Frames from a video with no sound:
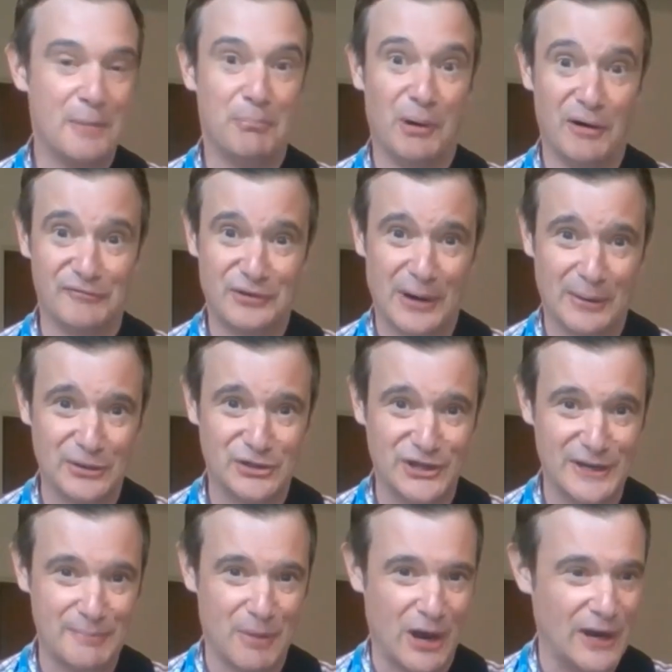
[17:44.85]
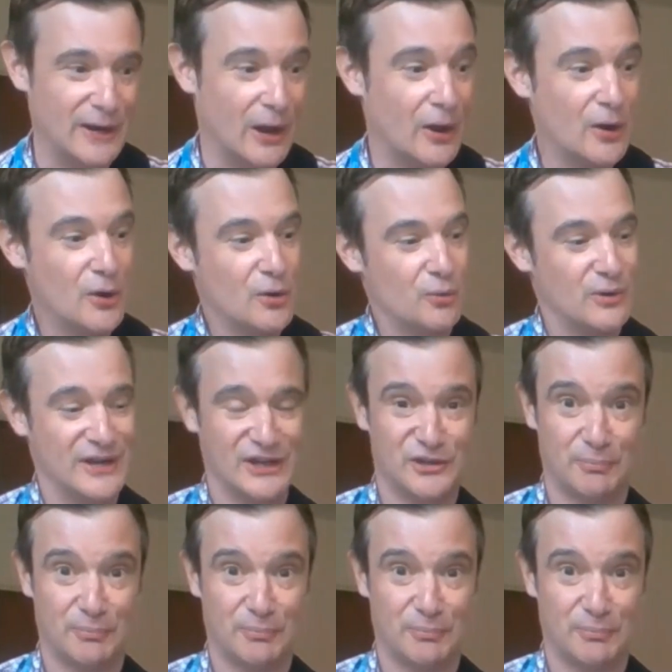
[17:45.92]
But for our D minor, we need